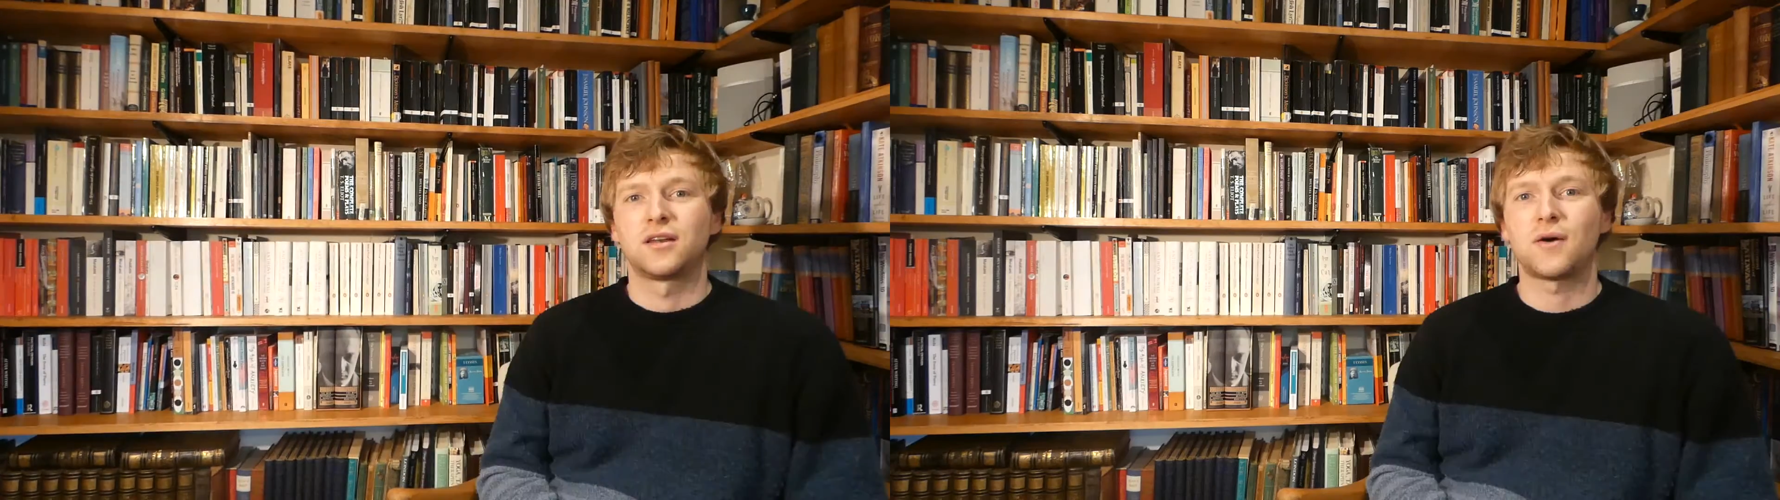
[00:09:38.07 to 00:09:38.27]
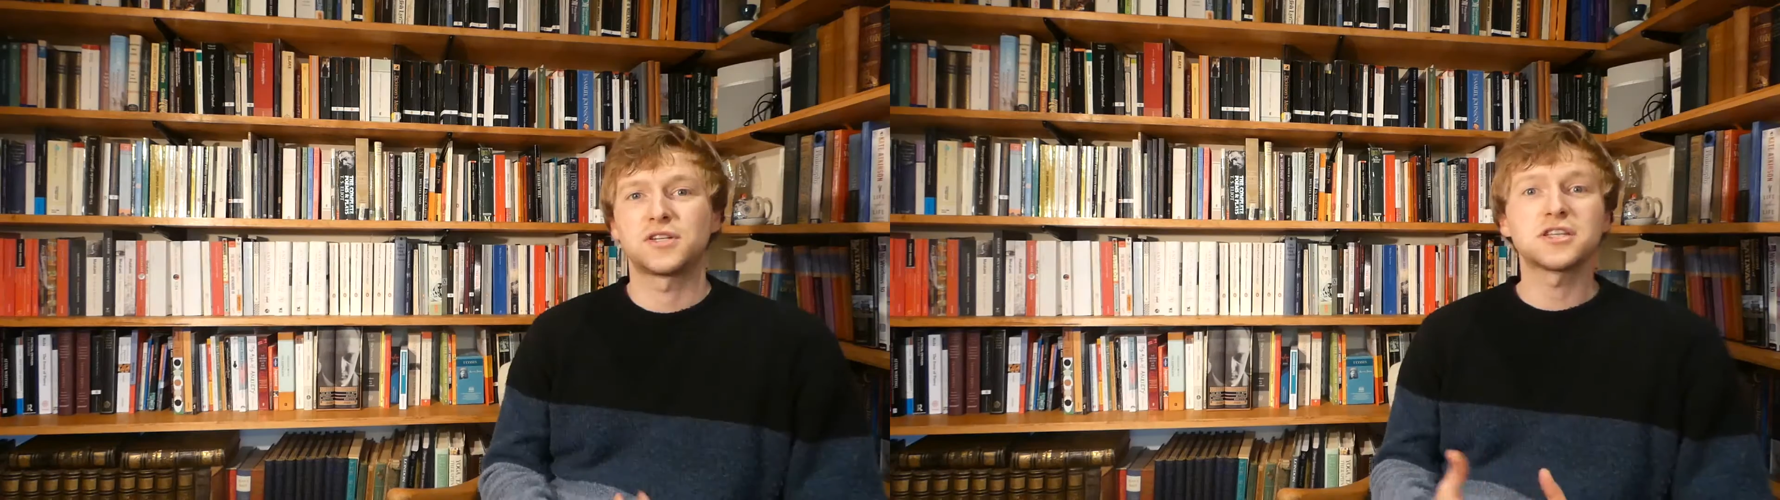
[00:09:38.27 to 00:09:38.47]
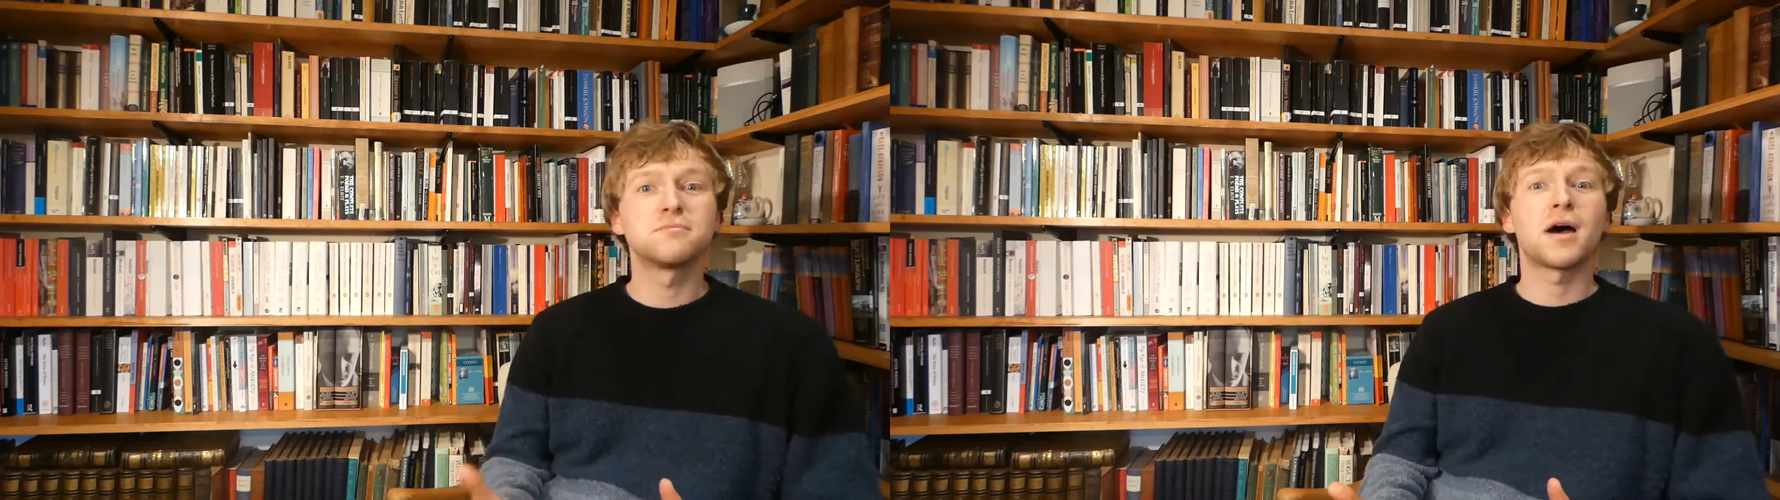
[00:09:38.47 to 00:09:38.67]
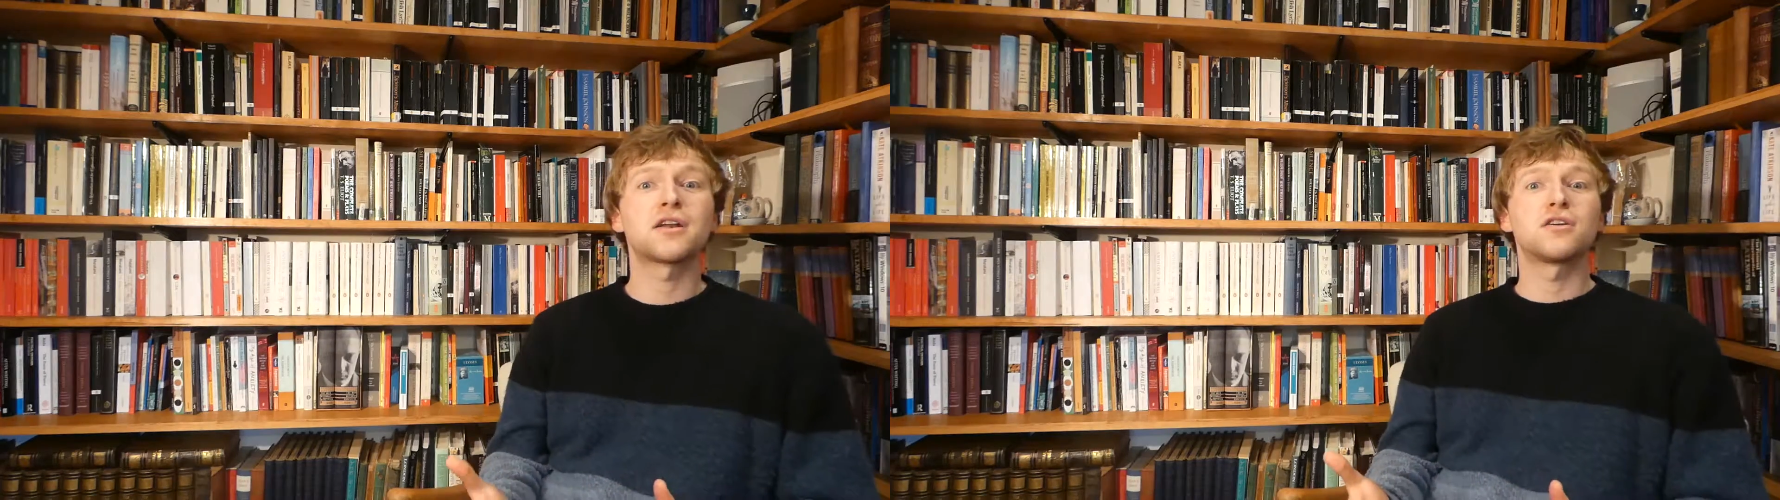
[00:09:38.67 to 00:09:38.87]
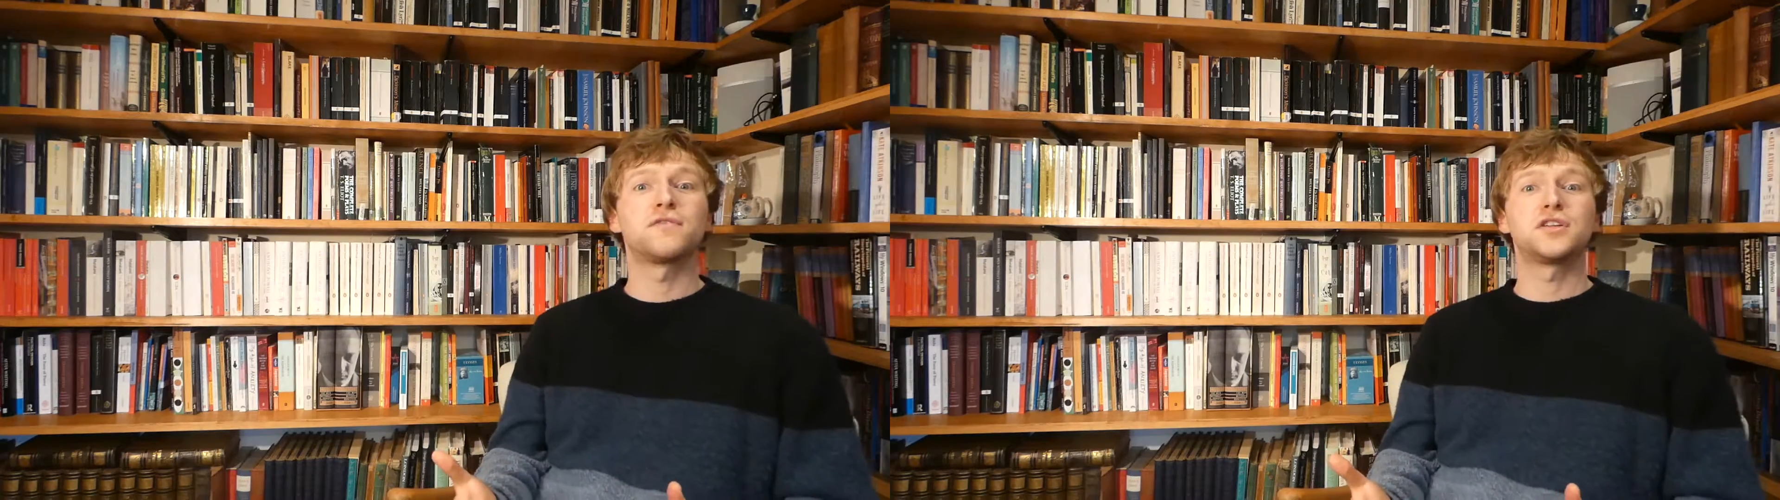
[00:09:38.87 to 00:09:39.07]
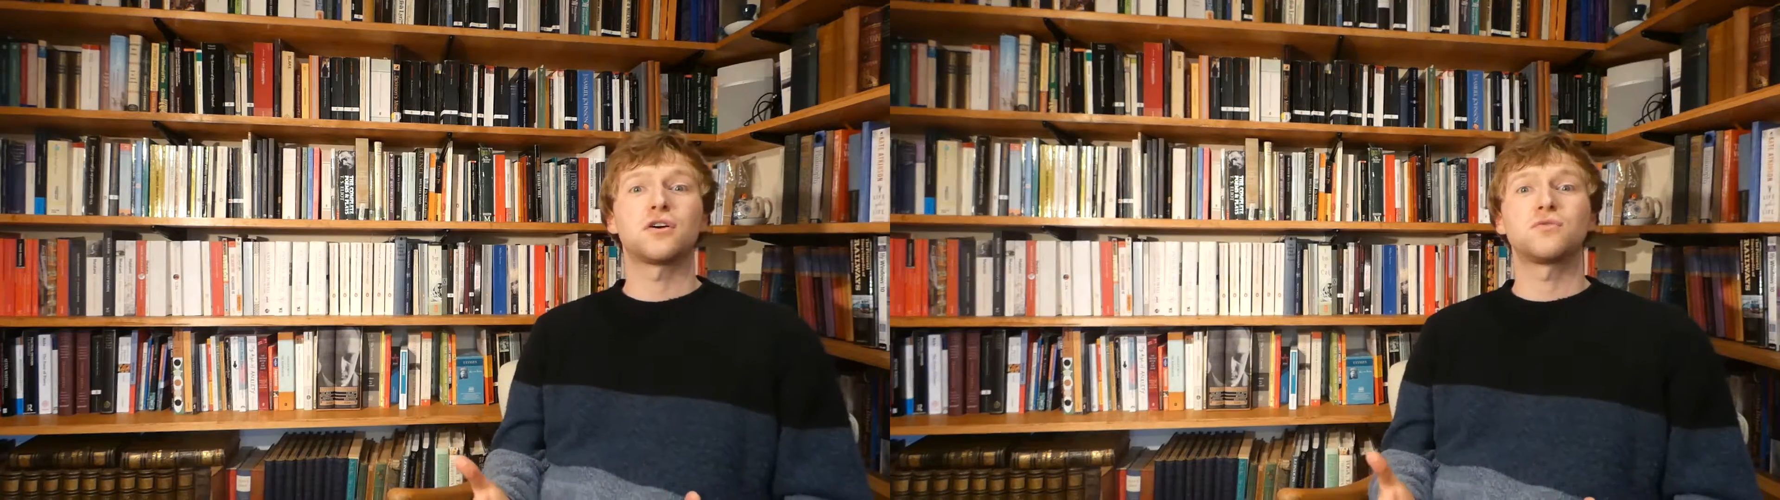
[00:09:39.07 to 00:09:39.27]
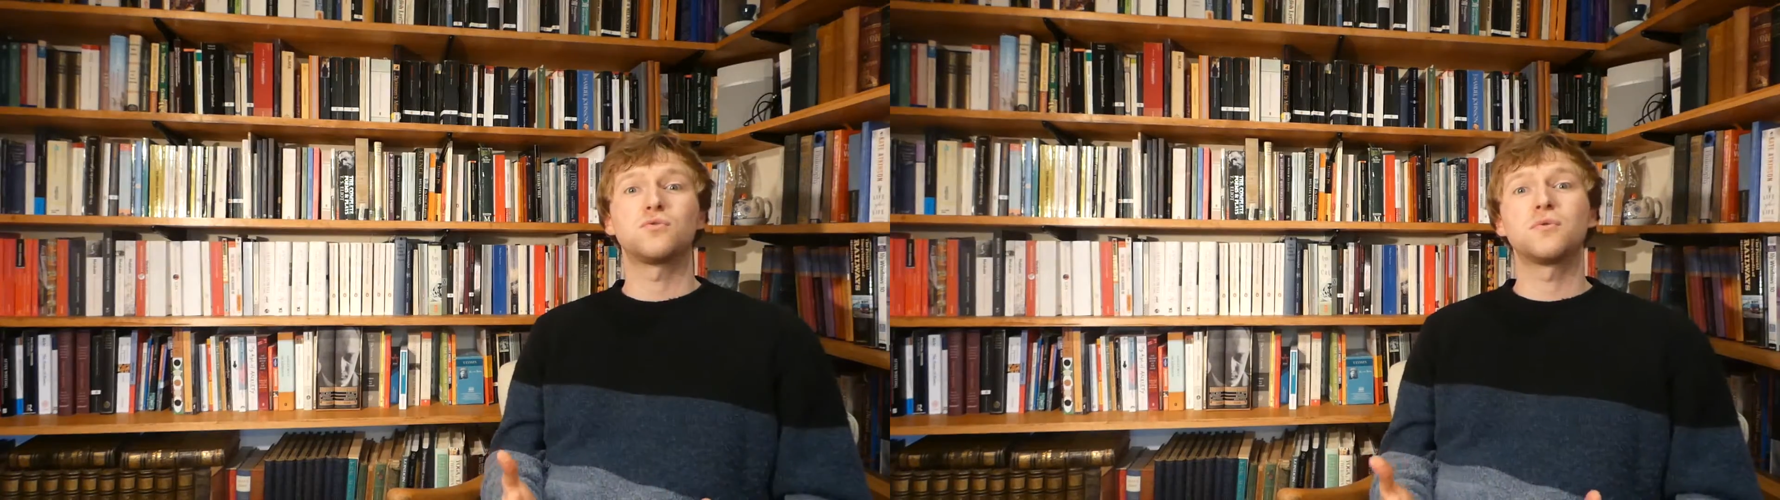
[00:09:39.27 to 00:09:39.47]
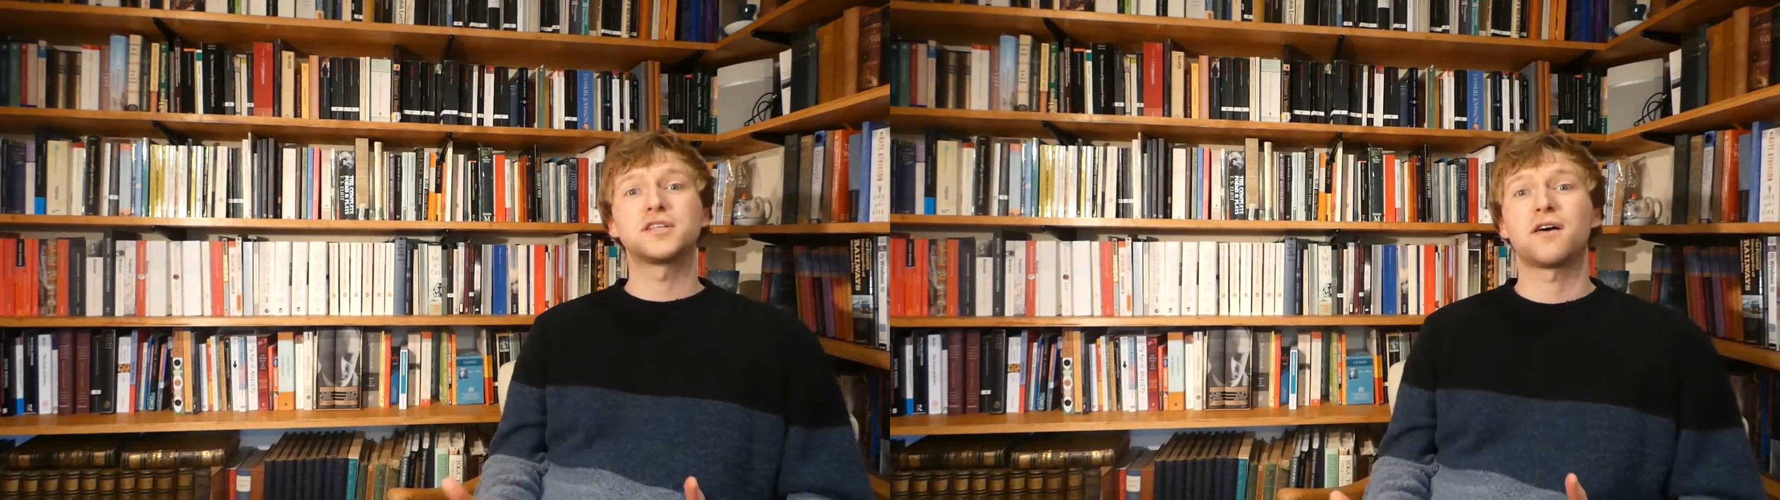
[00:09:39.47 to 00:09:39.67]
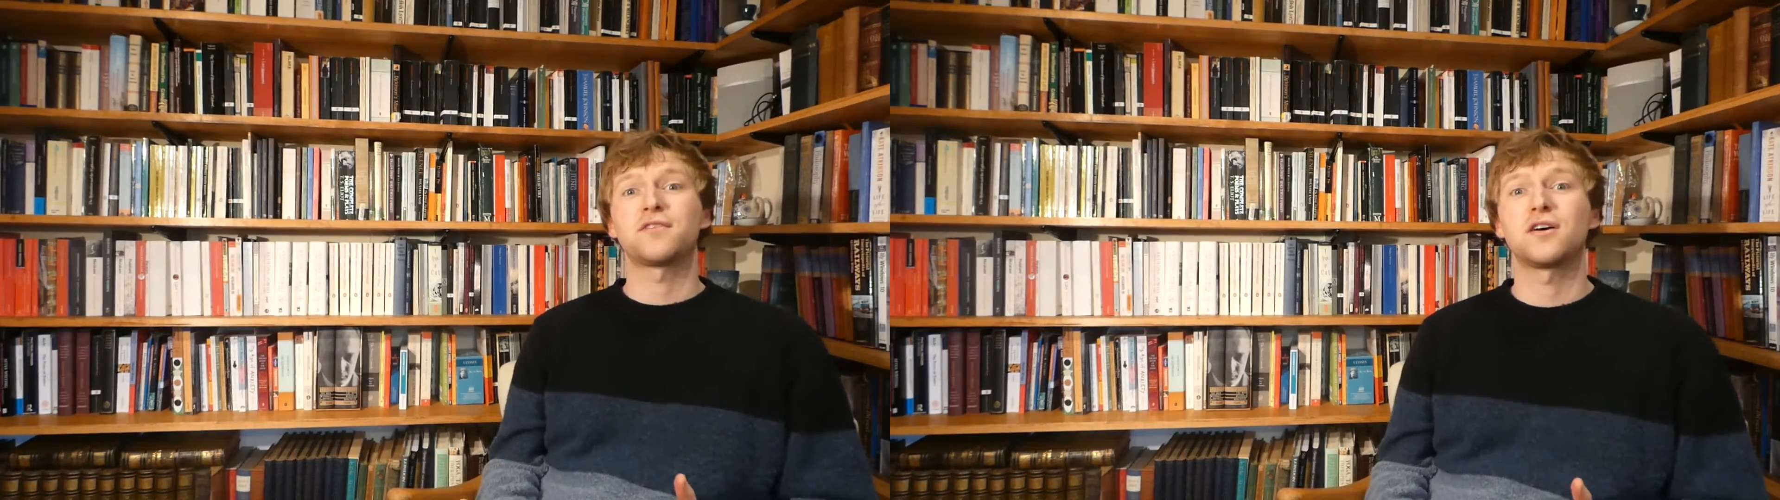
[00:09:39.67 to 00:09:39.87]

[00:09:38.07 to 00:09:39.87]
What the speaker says: Now, it doesn't matter if you don't always have